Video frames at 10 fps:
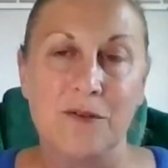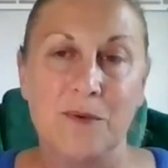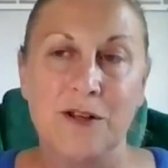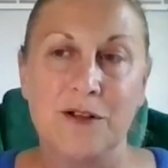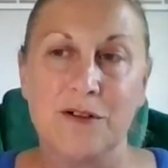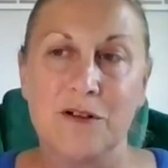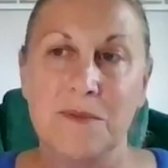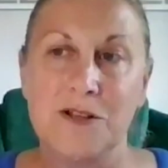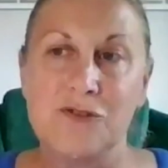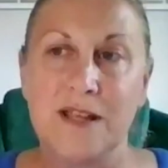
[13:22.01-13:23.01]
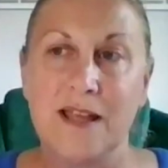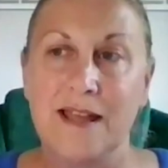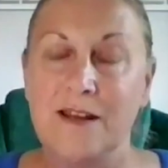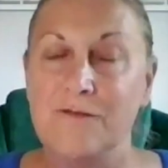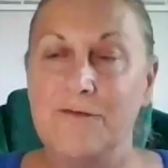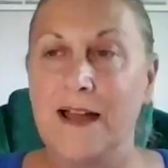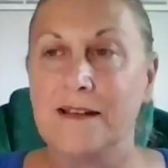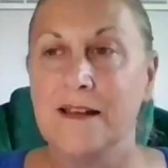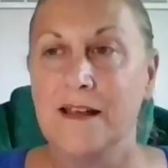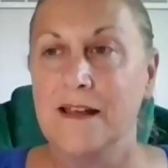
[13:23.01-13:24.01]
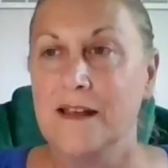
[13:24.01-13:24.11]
that we know can be tricky. And in fact,